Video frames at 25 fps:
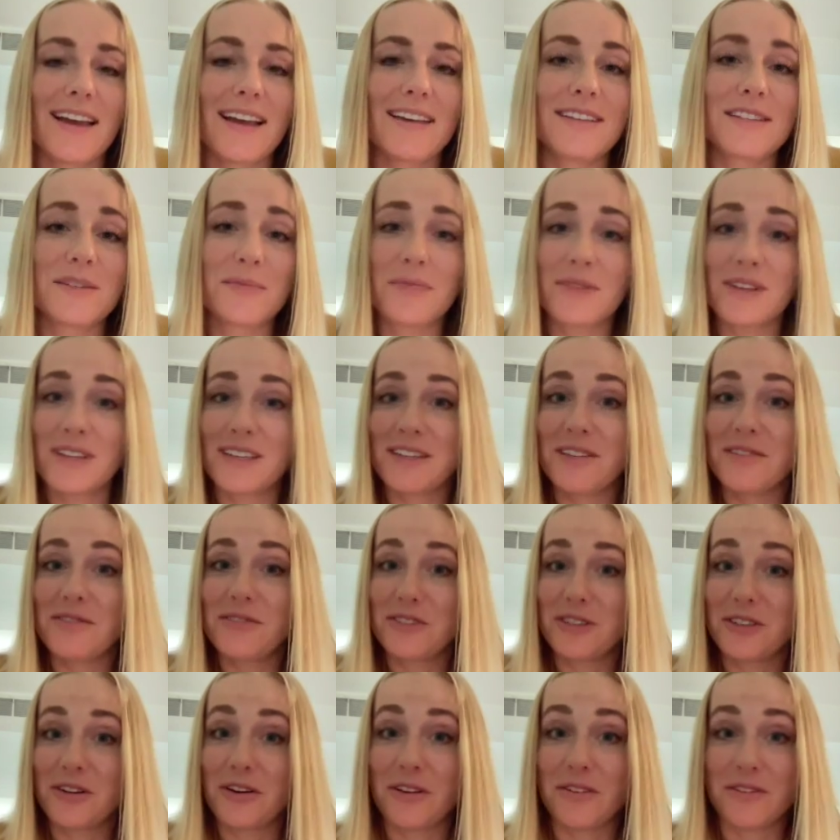Something you
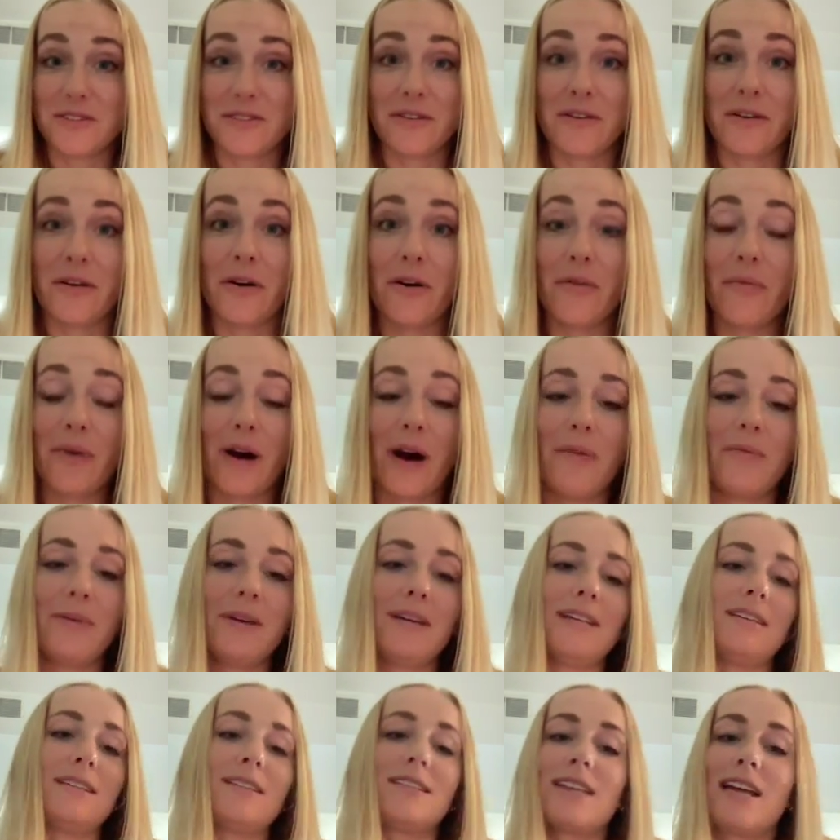should also know about
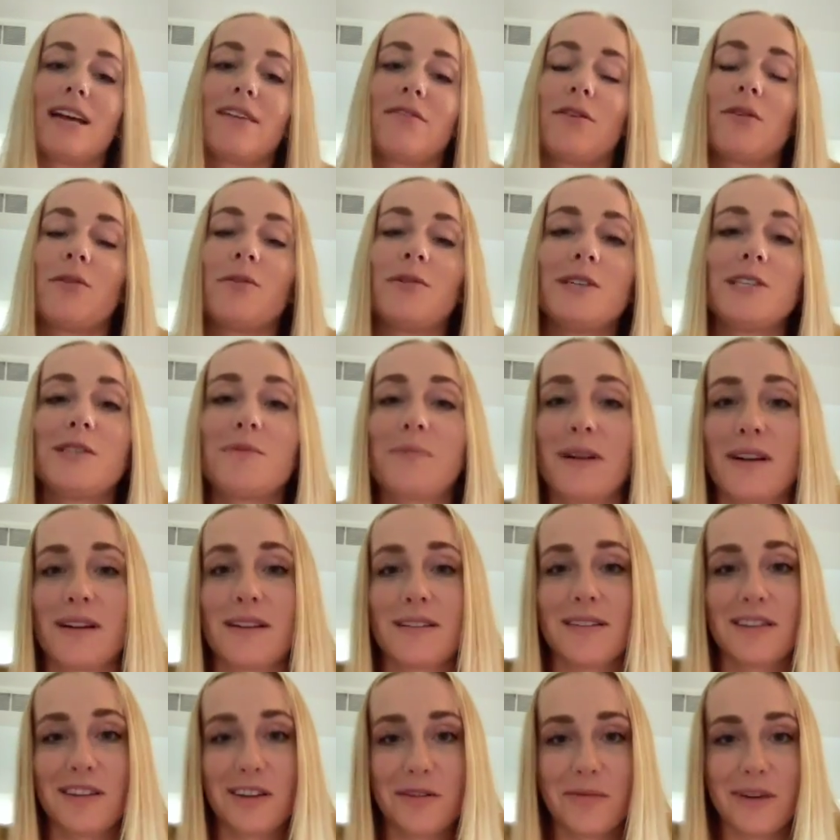me is that I've always been a
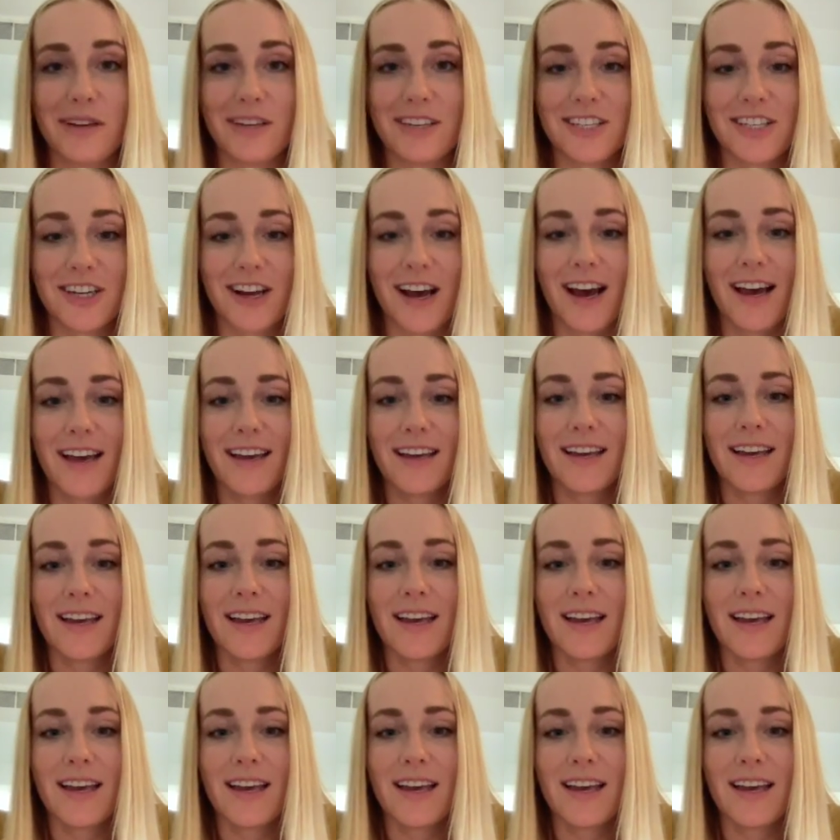little bit shy,